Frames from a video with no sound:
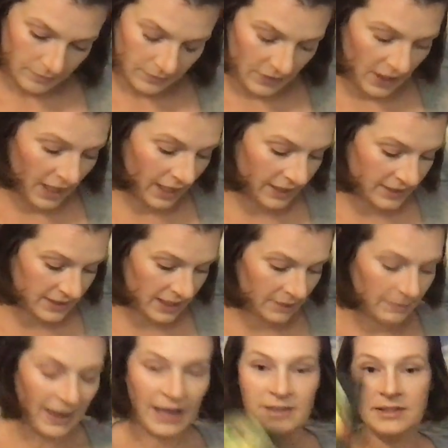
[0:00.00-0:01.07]
yeah, it's like
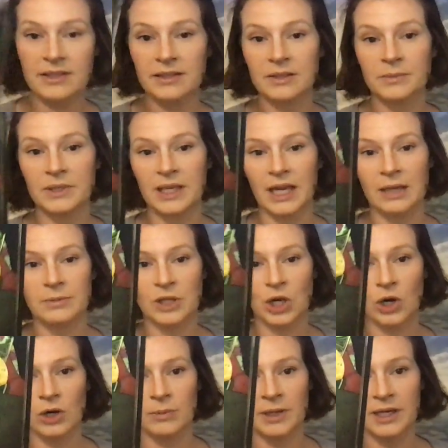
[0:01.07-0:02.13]
masculine became the
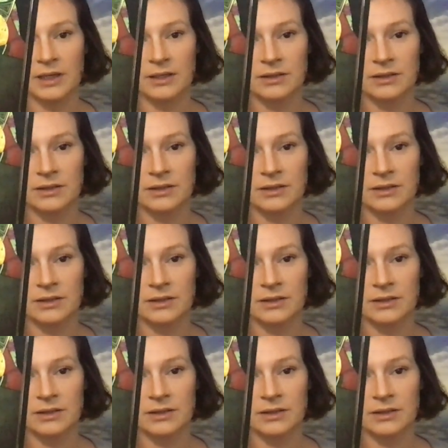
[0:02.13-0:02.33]
karmic.